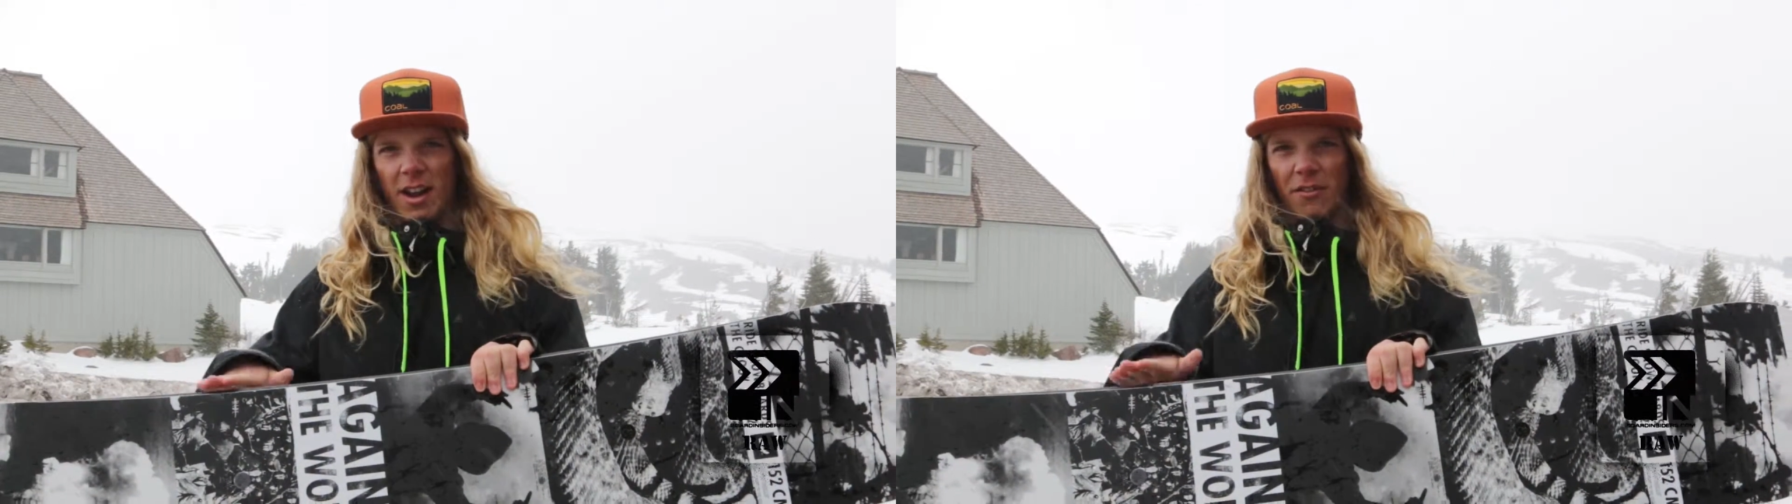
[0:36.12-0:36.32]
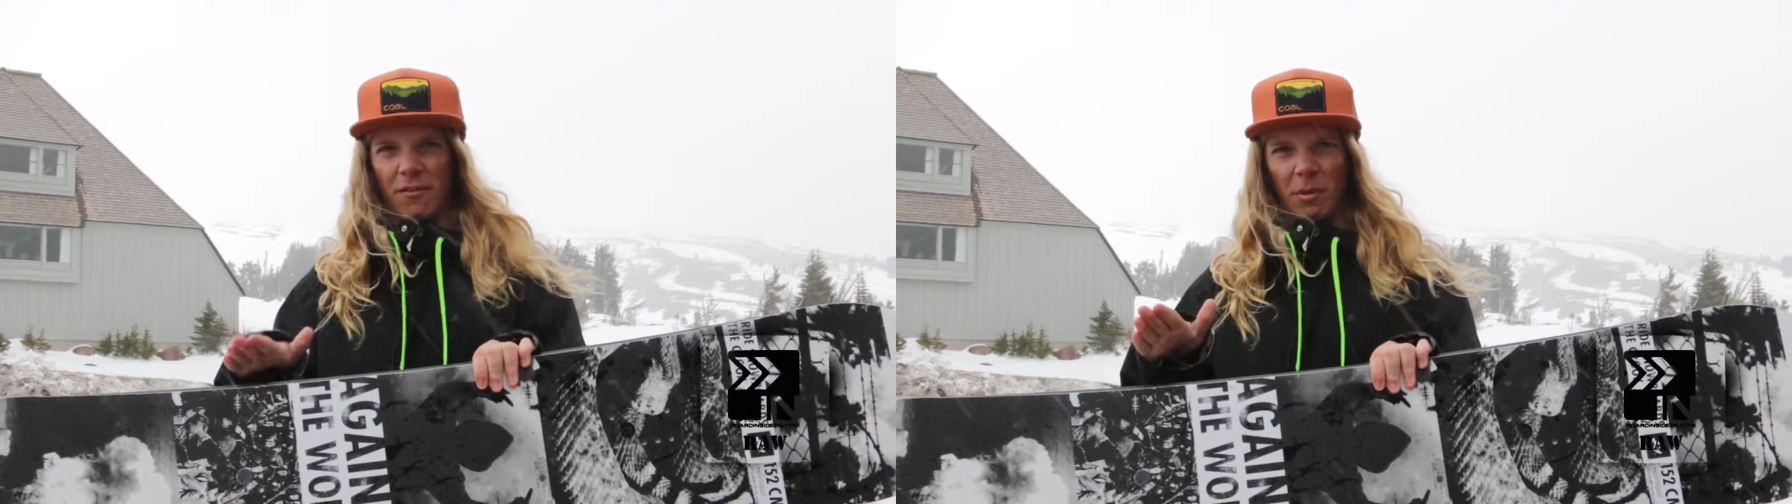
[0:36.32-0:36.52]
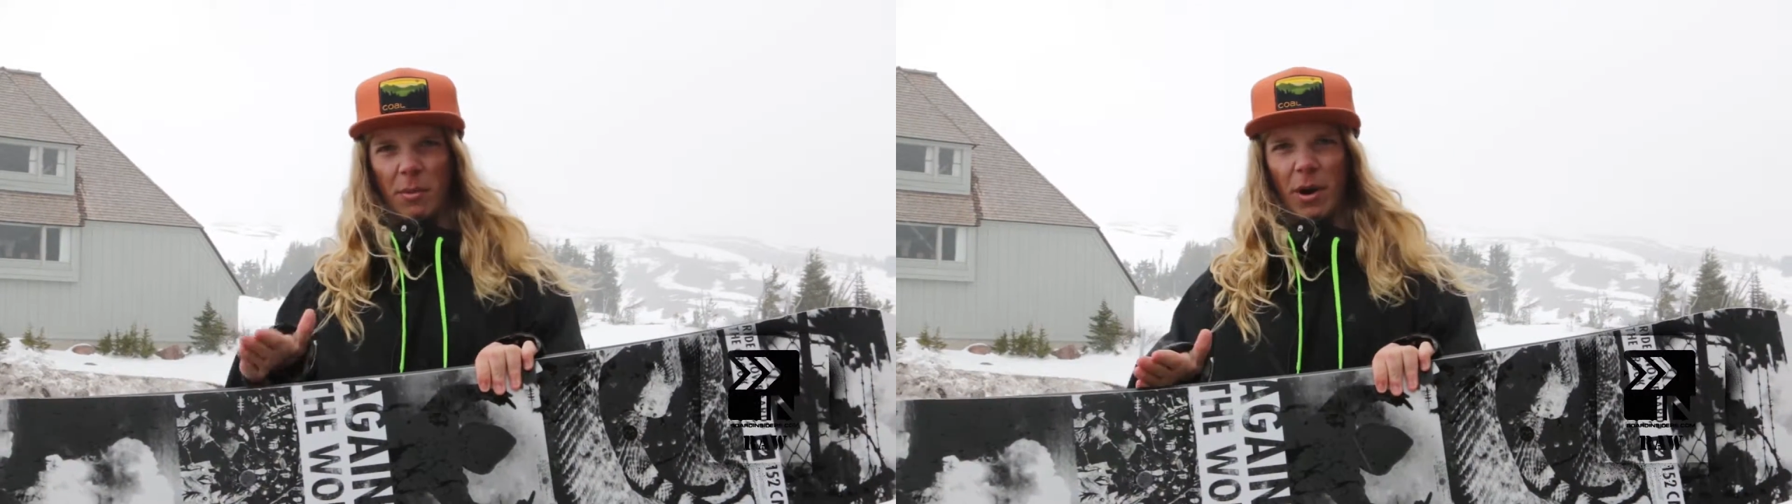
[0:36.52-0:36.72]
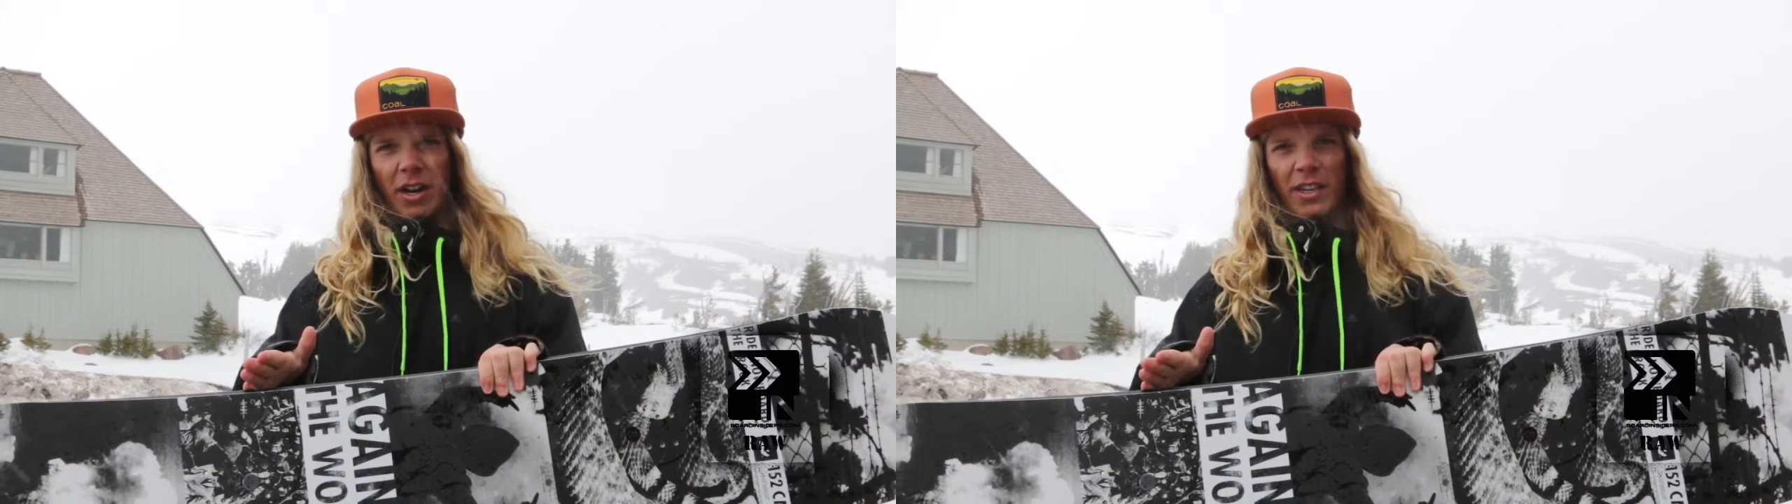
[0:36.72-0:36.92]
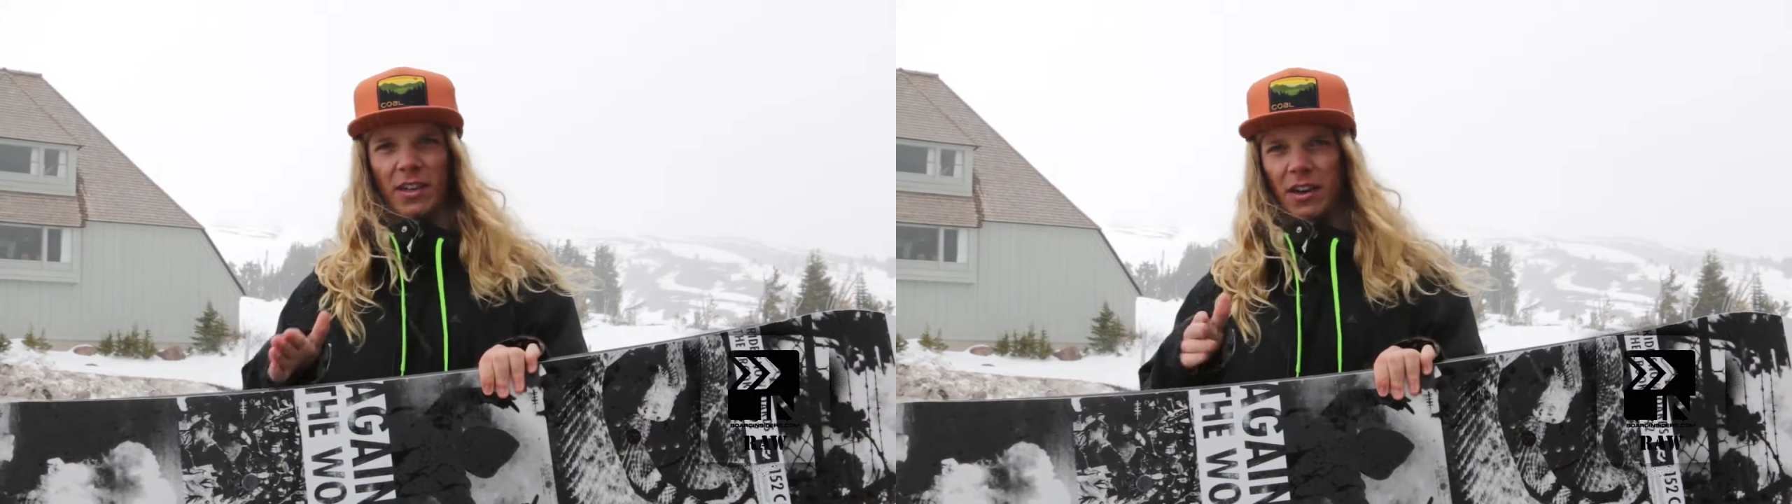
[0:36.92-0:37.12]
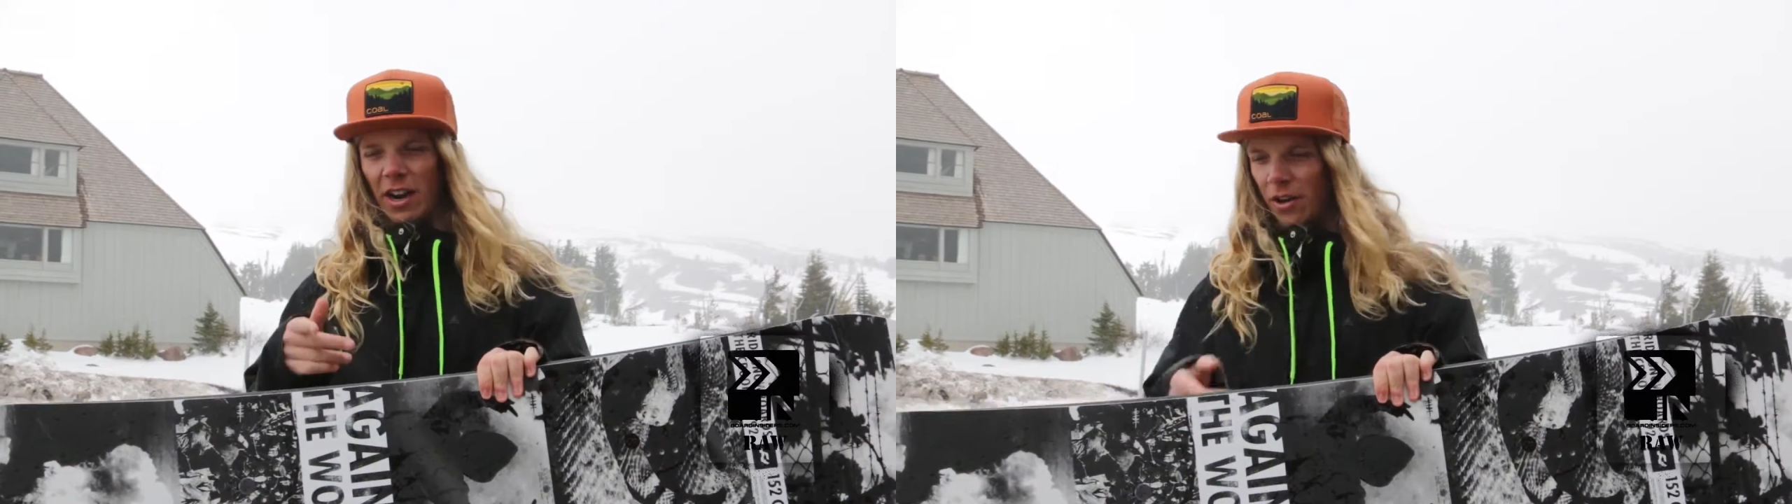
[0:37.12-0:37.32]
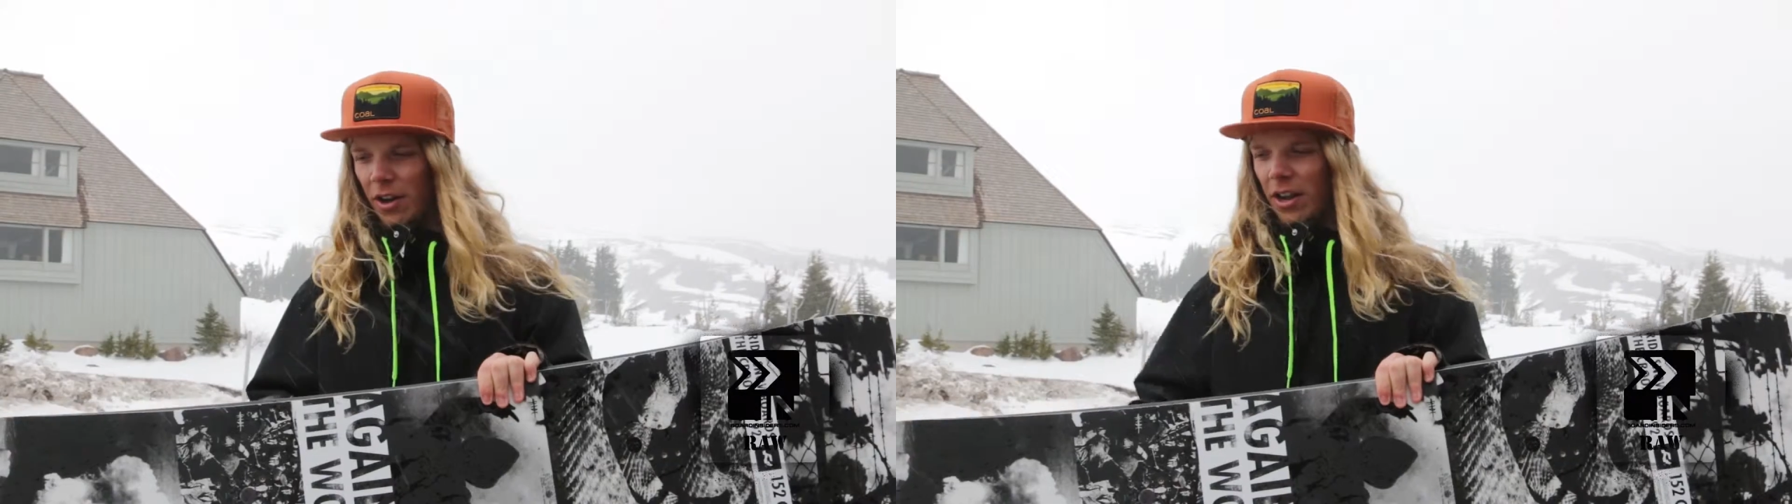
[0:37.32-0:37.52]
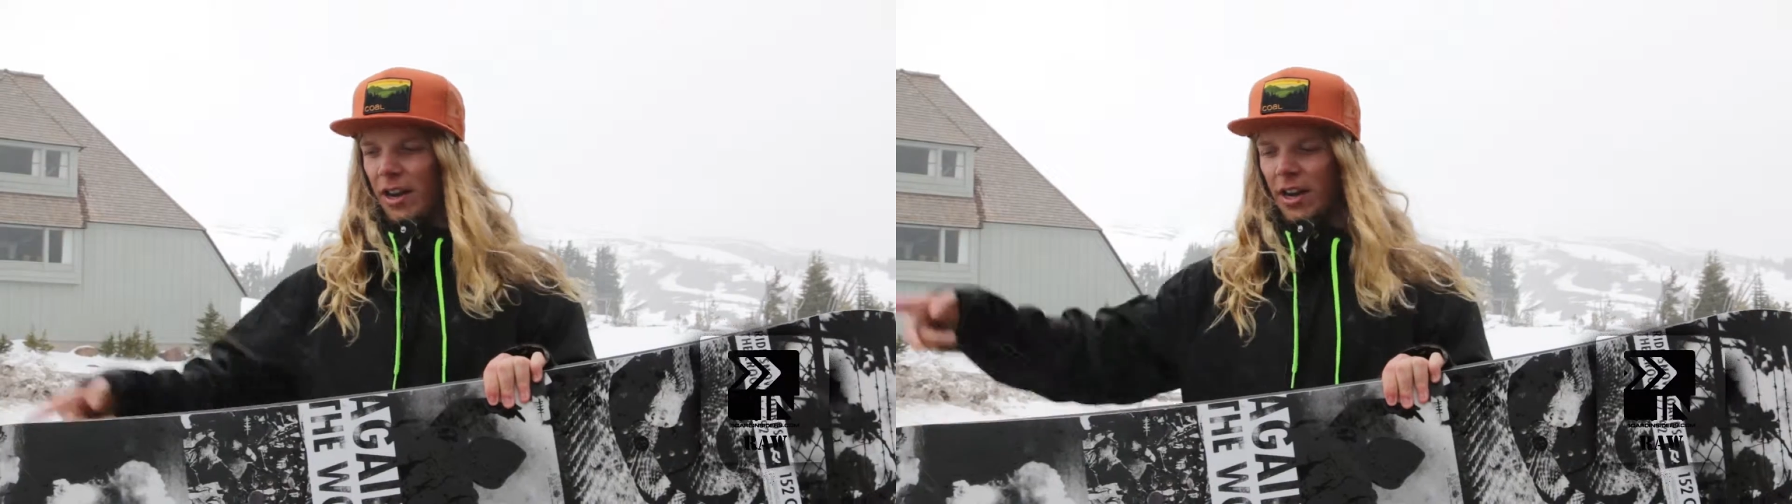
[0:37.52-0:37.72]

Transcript: and then from the bindings on out,